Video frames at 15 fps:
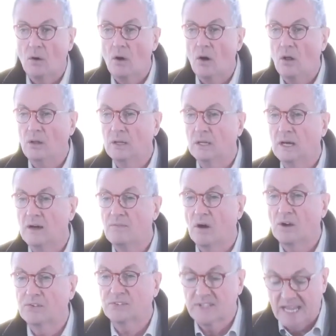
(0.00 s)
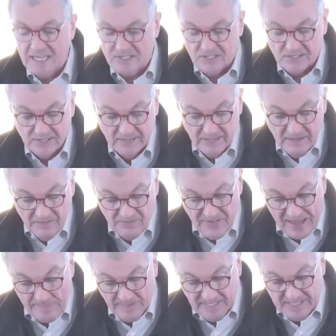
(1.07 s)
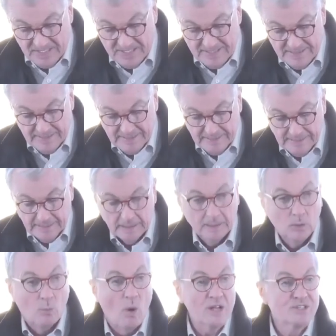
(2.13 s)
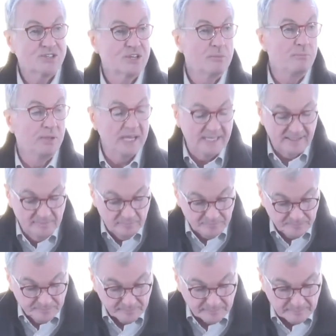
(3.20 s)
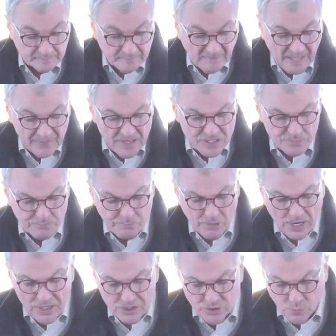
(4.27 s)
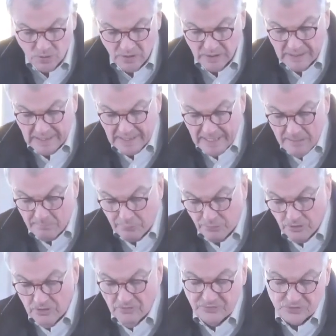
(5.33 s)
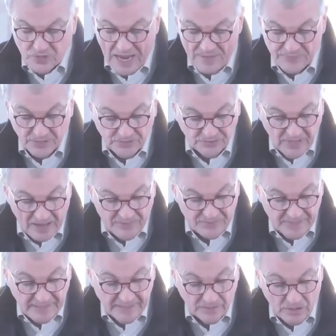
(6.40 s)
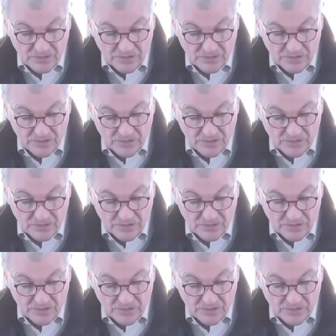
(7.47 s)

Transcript: The funding arrangement has the federal government covering 70% of the costs and local contributions handling the remaining 30%.